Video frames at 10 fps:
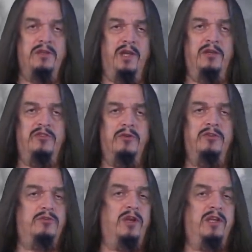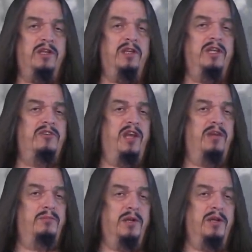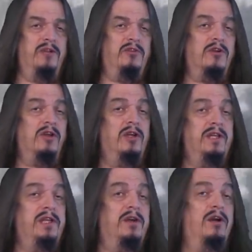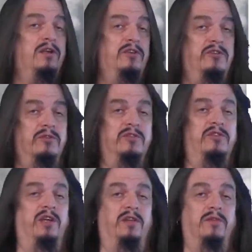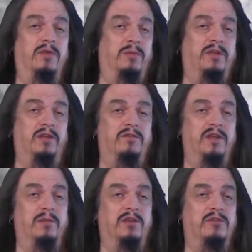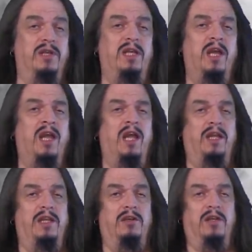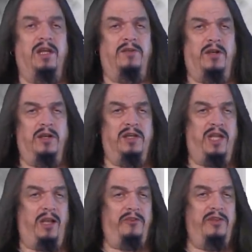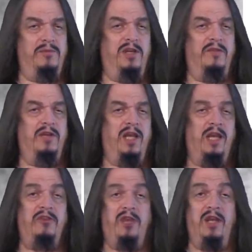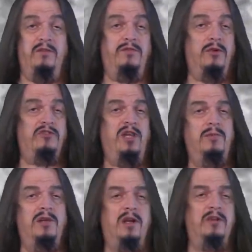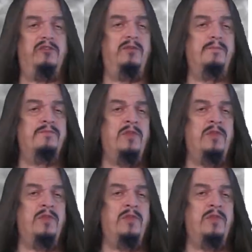Dinosaurs, crocodilians, and birds are all in the archosaur side of the reptile family tree, and they all have hard calcium-covered eggs and four-chambered hearts.